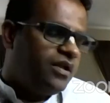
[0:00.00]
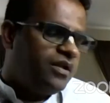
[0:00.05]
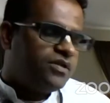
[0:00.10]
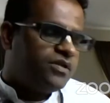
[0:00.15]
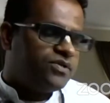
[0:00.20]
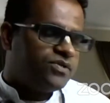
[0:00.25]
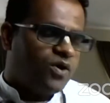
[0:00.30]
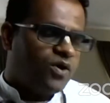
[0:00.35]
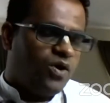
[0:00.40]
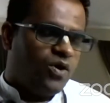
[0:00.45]

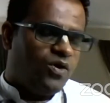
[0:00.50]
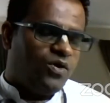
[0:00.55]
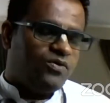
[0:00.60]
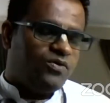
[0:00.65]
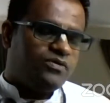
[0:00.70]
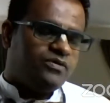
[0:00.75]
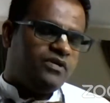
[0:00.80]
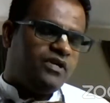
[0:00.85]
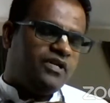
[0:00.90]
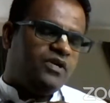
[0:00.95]
So
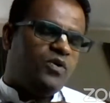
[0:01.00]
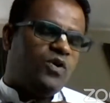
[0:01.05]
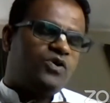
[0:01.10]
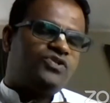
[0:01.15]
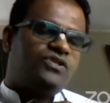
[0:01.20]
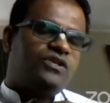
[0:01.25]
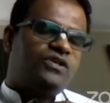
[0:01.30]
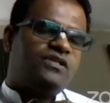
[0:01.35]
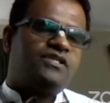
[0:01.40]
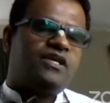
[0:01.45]
the
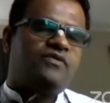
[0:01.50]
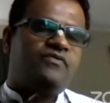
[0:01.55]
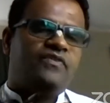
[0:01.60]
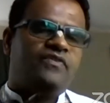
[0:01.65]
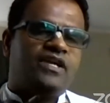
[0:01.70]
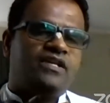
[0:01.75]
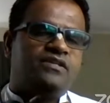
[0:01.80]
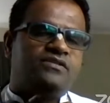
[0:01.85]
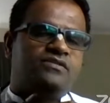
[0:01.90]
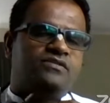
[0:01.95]
devotional
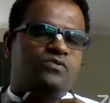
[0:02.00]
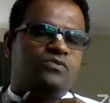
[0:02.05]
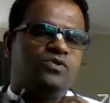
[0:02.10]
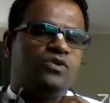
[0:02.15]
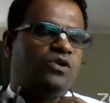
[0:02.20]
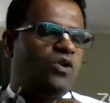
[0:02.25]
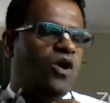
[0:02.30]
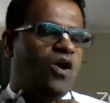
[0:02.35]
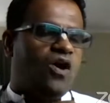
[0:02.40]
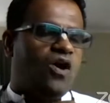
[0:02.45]
service to the
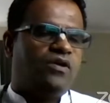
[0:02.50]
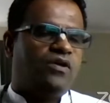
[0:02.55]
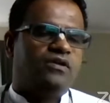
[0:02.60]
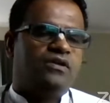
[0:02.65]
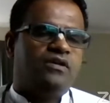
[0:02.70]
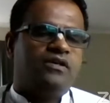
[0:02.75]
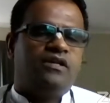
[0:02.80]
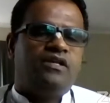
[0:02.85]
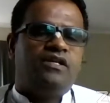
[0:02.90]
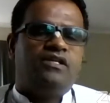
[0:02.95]
Lord
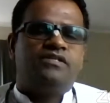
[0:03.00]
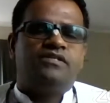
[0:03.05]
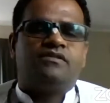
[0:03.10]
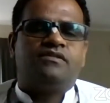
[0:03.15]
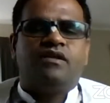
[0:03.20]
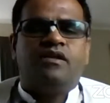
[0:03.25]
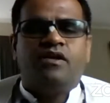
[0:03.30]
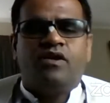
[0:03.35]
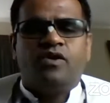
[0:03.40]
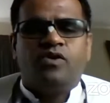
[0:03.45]

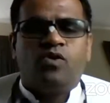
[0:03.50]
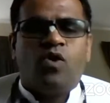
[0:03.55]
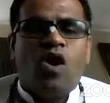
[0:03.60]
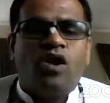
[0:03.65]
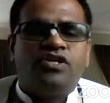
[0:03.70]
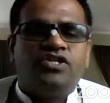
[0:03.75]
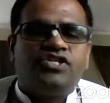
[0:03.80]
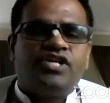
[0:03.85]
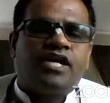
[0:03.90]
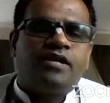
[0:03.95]
is
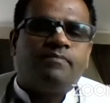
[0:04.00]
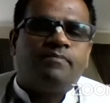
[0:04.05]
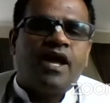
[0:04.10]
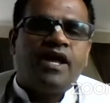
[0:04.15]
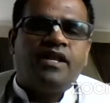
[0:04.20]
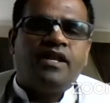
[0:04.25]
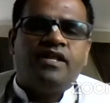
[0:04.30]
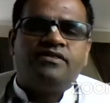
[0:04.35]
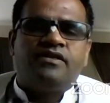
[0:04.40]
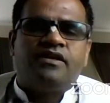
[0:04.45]
not checked
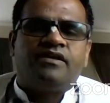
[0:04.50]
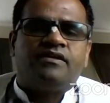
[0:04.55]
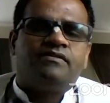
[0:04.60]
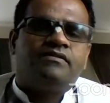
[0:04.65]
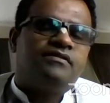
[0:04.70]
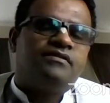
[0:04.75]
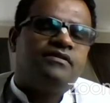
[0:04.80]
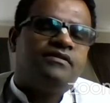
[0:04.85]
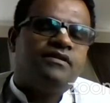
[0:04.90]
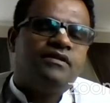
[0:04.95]
by anything.
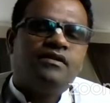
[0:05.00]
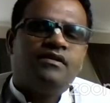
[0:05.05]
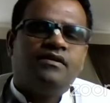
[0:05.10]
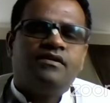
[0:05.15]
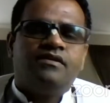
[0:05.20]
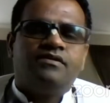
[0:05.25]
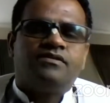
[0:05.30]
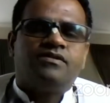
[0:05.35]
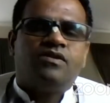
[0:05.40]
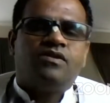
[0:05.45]

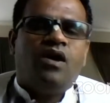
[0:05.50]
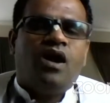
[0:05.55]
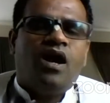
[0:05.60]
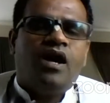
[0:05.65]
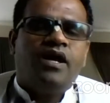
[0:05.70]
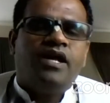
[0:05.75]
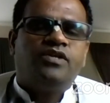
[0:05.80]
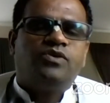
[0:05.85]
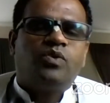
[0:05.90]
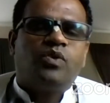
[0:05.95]
So
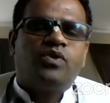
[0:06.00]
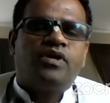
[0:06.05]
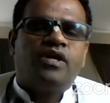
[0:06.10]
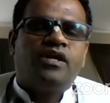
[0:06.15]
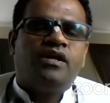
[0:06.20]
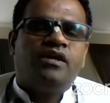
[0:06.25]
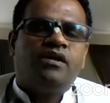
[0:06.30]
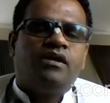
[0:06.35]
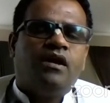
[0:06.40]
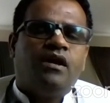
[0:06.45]

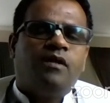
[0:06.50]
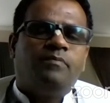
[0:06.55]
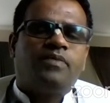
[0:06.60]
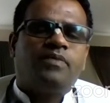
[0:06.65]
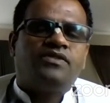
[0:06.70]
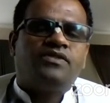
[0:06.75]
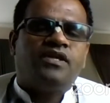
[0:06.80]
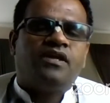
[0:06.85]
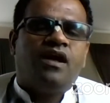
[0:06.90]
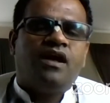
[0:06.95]
ahetuki
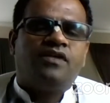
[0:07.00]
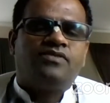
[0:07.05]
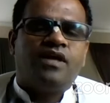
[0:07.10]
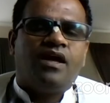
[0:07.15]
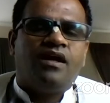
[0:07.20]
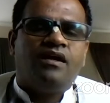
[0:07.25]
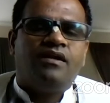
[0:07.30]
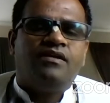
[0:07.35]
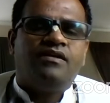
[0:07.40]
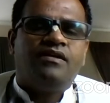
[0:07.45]

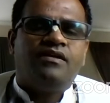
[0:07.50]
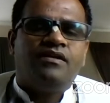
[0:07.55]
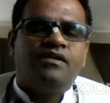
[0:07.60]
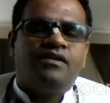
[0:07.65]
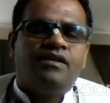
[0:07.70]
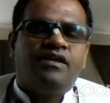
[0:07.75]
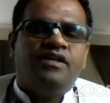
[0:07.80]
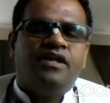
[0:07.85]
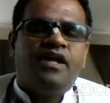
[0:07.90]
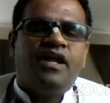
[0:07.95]
apratihata.
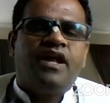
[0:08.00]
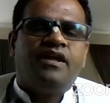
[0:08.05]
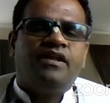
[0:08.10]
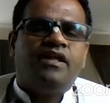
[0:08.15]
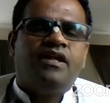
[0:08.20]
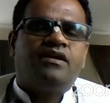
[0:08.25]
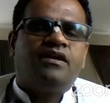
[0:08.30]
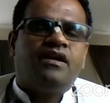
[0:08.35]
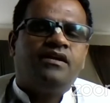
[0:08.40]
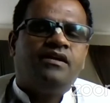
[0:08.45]
In
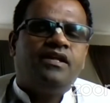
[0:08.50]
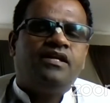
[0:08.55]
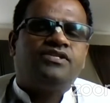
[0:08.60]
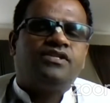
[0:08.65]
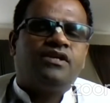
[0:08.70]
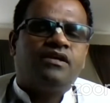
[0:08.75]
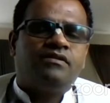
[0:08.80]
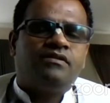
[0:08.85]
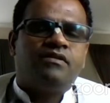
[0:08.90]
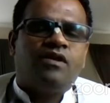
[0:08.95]
any
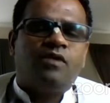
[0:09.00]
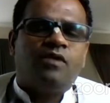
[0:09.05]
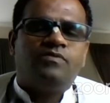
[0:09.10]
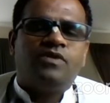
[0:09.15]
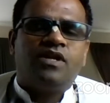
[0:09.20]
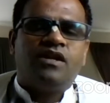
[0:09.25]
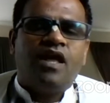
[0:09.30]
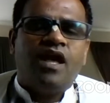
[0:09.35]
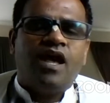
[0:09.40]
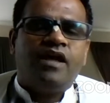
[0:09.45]
condition of
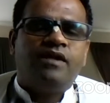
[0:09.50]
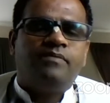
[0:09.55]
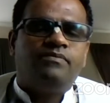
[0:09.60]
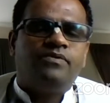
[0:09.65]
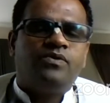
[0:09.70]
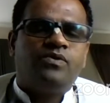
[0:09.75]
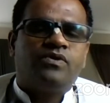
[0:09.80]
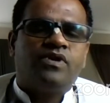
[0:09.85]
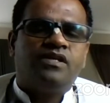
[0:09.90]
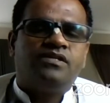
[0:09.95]
the life,
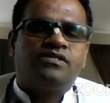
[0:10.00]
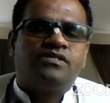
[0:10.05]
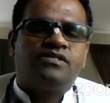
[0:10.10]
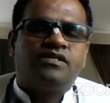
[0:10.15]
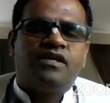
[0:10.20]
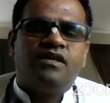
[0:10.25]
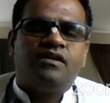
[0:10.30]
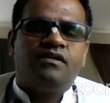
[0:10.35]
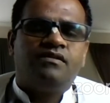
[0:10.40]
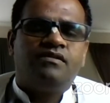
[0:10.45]
you can
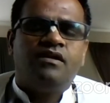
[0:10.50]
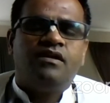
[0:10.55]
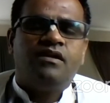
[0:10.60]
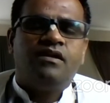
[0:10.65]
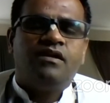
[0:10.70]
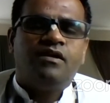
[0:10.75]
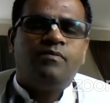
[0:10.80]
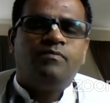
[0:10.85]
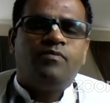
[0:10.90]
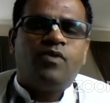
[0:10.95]
still
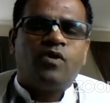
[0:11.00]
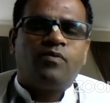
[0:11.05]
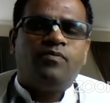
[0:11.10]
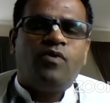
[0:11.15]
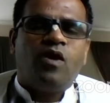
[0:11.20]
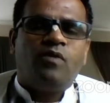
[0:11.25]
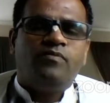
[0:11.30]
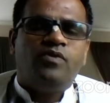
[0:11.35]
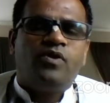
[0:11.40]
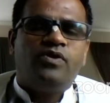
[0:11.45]

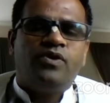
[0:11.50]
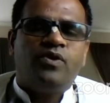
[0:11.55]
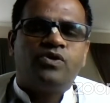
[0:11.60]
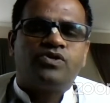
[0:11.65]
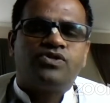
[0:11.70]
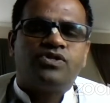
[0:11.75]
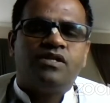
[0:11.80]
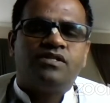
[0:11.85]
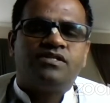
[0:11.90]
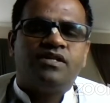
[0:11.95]
perform your
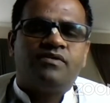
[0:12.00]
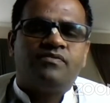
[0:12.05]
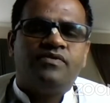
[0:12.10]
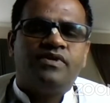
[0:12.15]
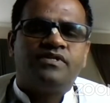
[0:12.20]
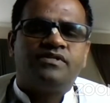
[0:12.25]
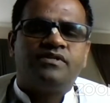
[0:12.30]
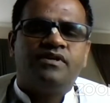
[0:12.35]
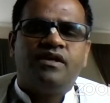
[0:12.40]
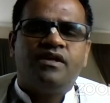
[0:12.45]
devotional
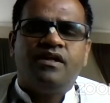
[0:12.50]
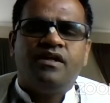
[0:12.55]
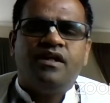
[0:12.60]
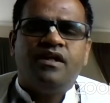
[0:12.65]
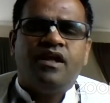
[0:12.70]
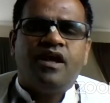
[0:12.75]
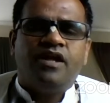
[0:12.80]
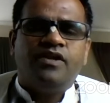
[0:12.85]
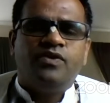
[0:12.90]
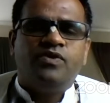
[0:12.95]
service.
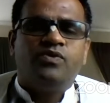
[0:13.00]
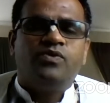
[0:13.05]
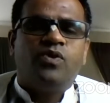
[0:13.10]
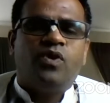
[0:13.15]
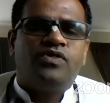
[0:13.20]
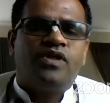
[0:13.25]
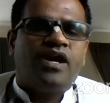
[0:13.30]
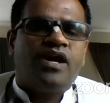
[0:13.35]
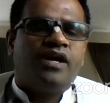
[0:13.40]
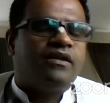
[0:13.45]
And you
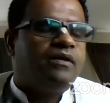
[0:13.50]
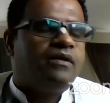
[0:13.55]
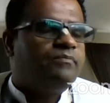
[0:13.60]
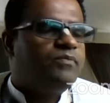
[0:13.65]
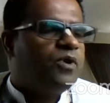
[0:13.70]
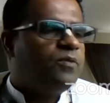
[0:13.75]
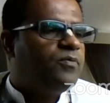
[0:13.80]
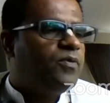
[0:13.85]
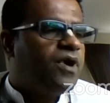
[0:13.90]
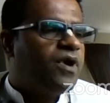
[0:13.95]
know that.
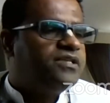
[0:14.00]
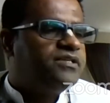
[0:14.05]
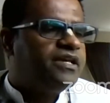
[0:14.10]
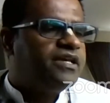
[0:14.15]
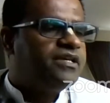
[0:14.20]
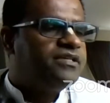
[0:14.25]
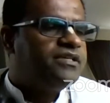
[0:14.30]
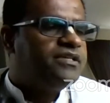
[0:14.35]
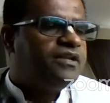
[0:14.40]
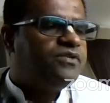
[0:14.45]
Prabhupada
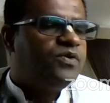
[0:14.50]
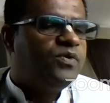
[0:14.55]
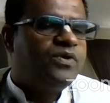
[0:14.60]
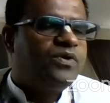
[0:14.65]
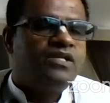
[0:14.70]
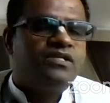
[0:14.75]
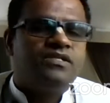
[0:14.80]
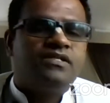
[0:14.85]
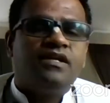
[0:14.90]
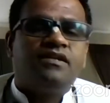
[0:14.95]
says that you
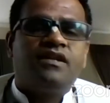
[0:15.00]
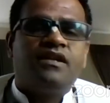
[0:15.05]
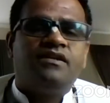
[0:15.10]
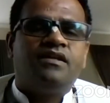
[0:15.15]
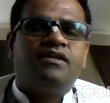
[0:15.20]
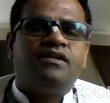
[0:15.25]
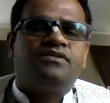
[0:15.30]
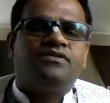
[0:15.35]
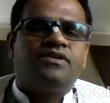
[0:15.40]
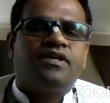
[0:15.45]
can sit
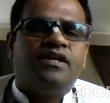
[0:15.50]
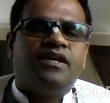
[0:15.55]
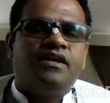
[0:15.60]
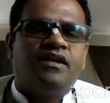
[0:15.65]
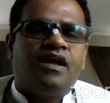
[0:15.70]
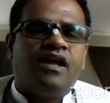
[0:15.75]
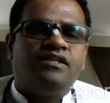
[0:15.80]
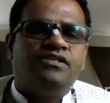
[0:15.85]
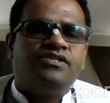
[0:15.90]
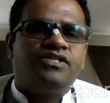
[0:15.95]
under a tree
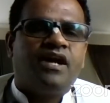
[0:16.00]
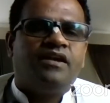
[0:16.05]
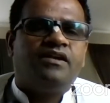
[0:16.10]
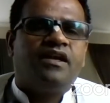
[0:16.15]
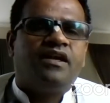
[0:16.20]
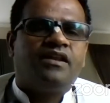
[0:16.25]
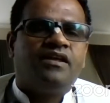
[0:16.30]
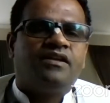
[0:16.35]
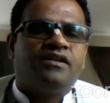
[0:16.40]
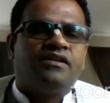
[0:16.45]
and chant
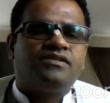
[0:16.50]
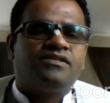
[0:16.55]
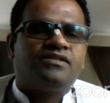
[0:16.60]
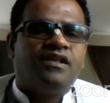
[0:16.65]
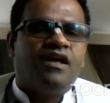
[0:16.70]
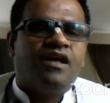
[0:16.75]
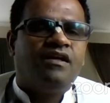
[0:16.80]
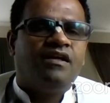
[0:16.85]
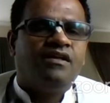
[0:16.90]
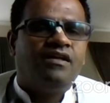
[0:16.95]
Hare
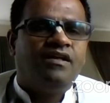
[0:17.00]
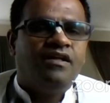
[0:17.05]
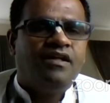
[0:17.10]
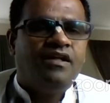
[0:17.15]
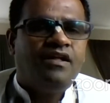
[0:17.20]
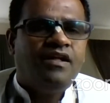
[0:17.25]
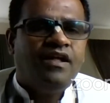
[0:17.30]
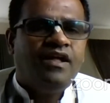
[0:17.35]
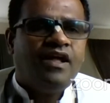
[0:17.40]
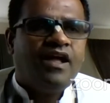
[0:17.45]
Krishna.
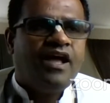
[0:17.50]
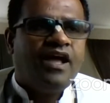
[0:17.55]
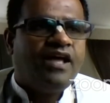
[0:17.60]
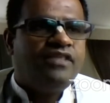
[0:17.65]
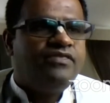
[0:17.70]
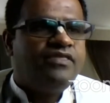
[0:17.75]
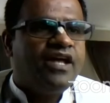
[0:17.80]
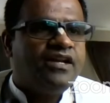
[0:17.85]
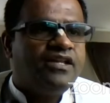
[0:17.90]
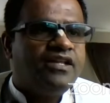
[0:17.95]

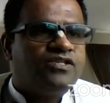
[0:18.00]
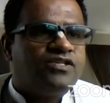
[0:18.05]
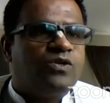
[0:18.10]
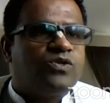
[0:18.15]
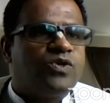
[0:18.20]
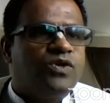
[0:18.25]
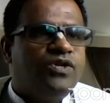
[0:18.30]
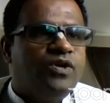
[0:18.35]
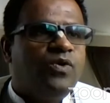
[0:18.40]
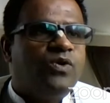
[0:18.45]
And that is
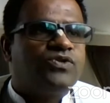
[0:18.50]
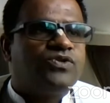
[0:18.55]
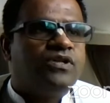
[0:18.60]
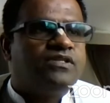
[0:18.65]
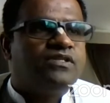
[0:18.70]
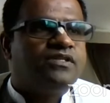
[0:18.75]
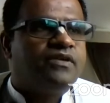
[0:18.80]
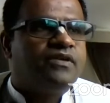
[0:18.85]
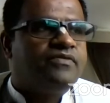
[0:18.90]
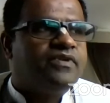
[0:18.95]
also devotional
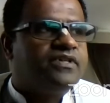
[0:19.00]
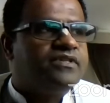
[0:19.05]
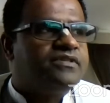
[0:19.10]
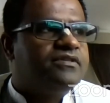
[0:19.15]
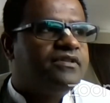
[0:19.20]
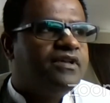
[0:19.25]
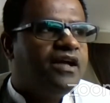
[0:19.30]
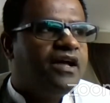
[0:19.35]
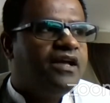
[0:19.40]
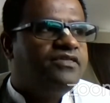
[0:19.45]

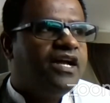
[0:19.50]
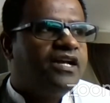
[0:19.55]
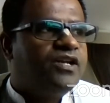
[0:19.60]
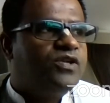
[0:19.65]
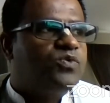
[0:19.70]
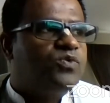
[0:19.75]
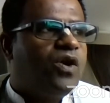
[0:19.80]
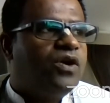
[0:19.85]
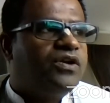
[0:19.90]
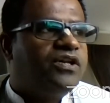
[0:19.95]
service. And that
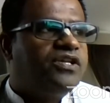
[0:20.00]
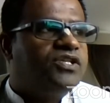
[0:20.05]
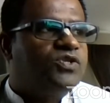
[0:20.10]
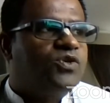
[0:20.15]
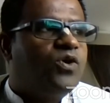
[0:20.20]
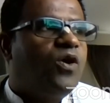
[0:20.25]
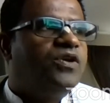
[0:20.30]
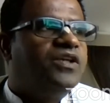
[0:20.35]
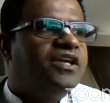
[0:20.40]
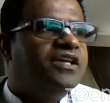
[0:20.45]
is what
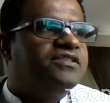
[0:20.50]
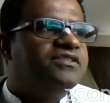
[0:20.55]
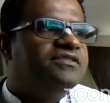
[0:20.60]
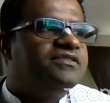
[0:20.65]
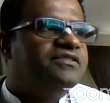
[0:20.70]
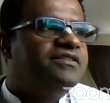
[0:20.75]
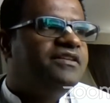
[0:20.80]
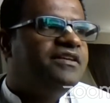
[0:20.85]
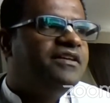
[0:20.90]
ISKCON is.